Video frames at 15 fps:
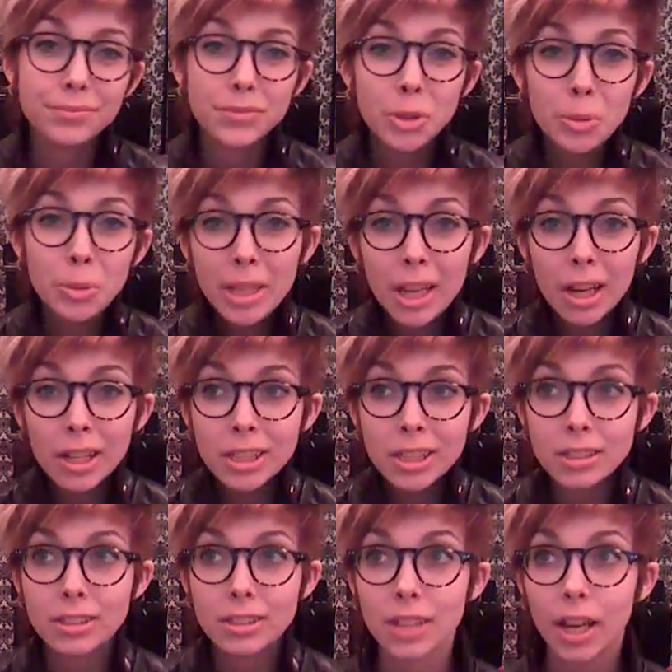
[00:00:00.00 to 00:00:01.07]
To be
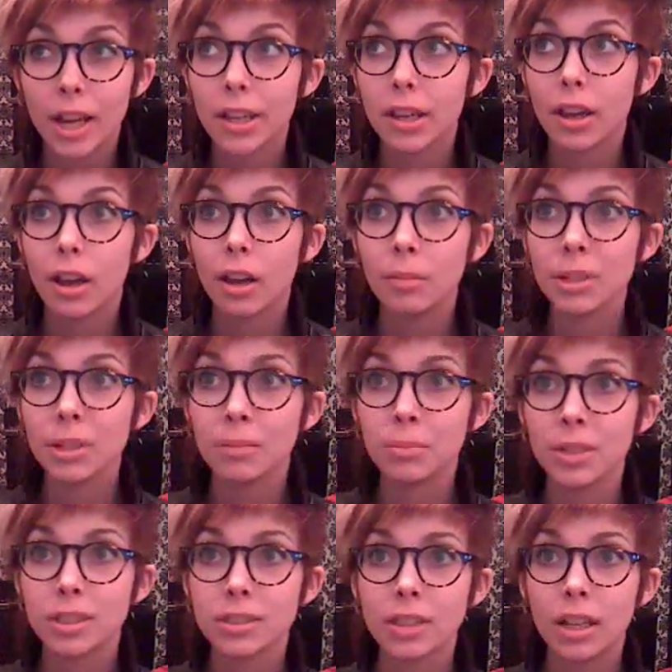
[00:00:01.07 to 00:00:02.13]
honest, I mean,
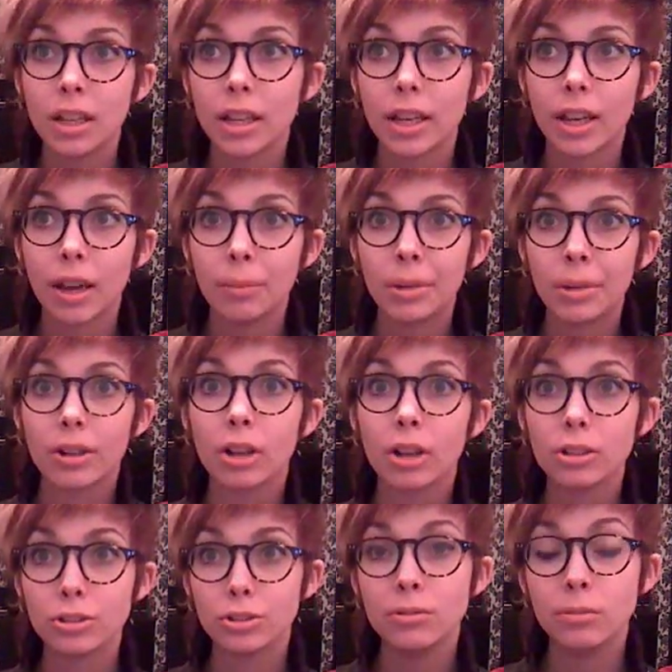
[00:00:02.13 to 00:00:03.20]
it's not like I'm a
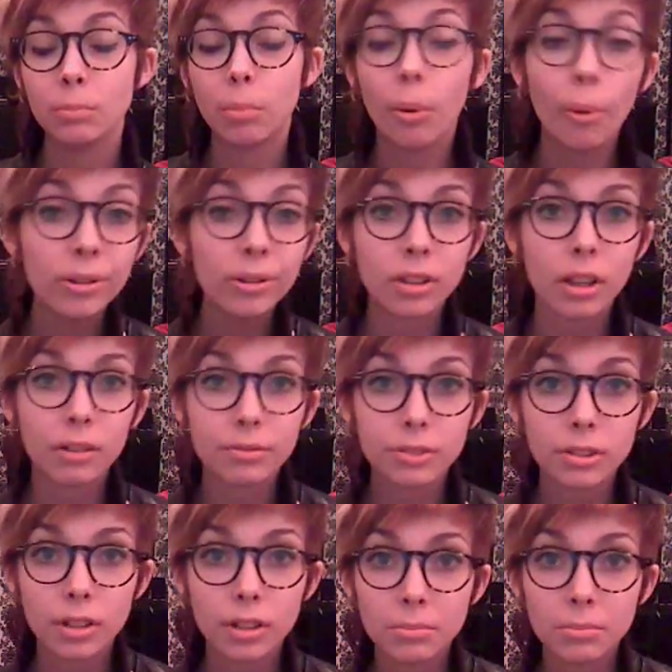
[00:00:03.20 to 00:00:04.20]
cartoon porn lover.